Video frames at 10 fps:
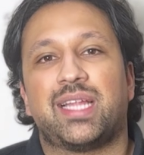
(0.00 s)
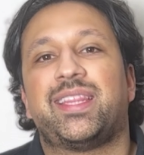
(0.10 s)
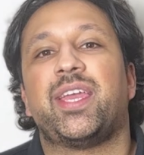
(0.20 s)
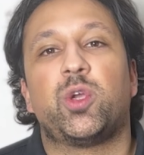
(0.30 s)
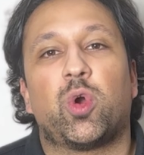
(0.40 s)
And
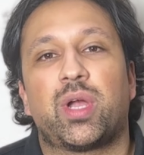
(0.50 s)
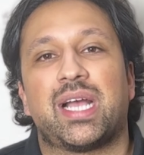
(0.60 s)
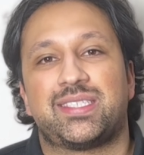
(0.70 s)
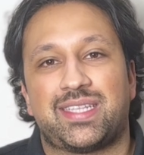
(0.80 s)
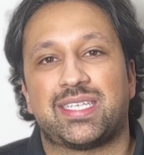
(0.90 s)
there you go,
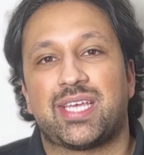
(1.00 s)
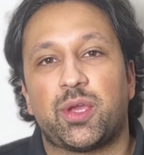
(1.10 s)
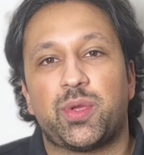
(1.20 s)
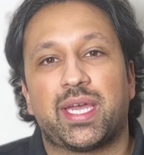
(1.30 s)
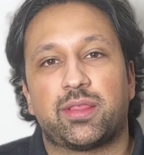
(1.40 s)
guys. That's how
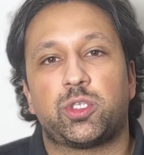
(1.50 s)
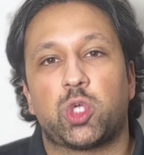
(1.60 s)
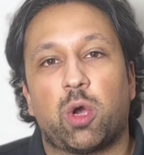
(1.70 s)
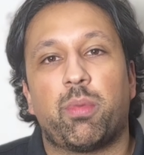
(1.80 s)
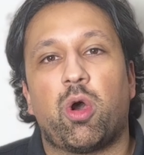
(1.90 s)
you get the
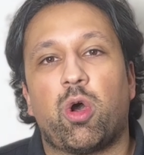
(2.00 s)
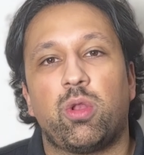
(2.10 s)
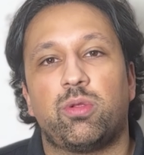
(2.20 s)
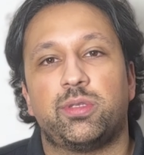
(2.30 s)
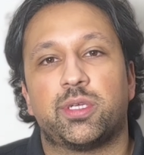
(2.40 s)
Tom
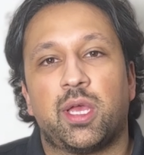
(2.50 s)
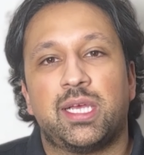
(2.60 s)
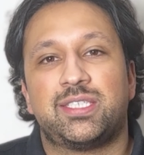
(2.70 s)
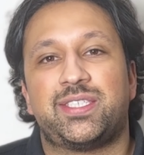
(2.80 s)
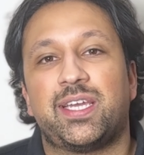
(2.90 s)
Holland
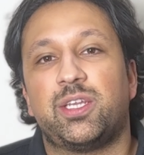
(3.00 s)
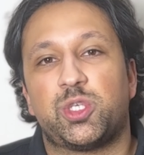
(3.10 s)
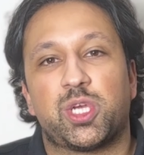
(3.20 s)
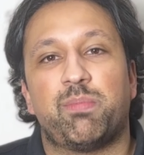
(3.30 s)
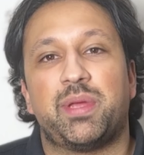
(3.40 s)

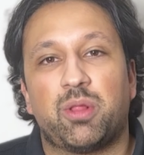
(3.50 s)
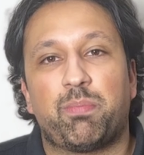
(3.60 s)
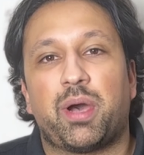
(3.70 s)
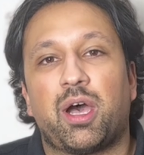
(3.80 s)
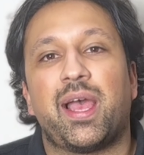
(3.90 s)
signature middle
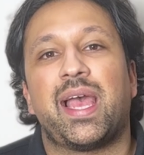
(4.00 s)
part